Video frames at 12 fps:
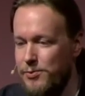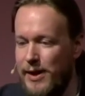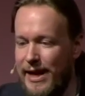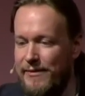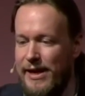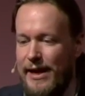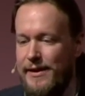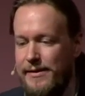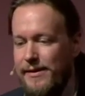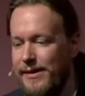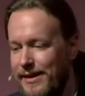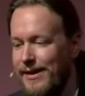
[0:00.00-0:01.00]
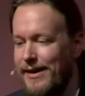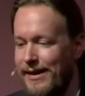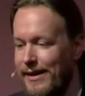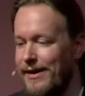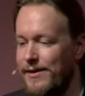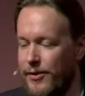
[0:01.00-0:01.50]
we navigate
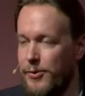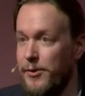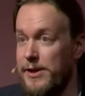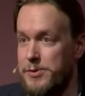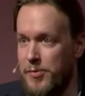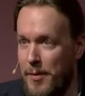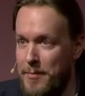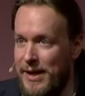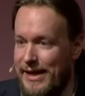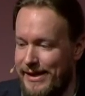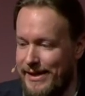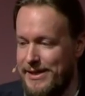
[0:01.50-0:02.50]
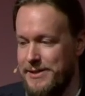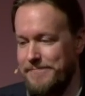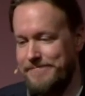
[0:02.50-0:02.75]
through these probabilities.